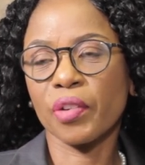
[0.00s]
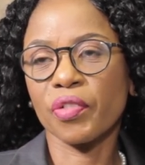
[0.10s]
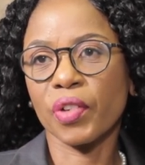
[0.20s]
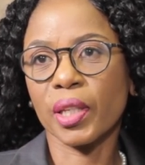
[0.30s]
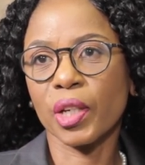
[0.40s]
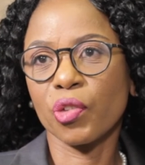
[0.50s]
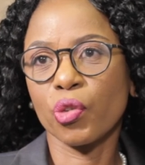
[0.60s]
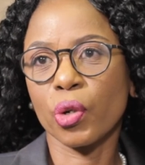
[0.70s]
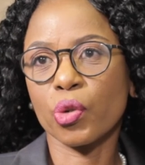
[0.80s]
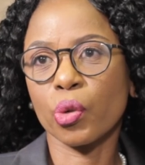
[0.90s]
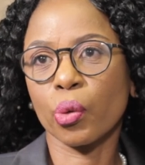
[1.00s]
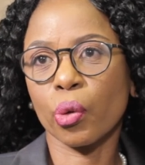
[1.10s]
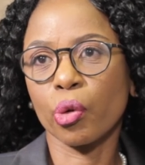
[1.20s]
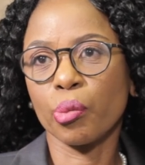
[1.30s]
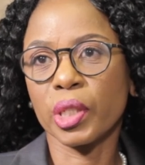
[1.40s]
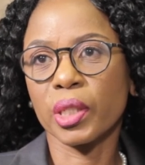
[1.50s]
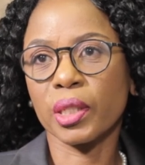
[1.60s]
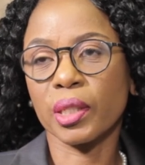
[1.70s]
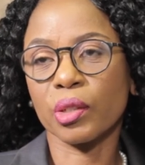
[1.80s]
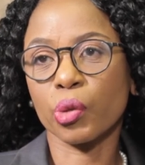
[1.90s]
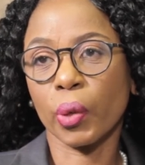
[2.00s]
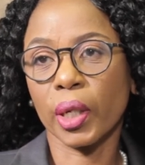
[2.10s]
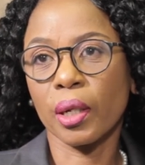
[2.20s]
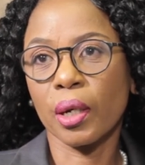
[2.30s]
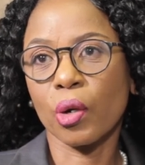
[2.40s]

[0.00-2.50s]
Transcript: Further, if you want to grow your business as well,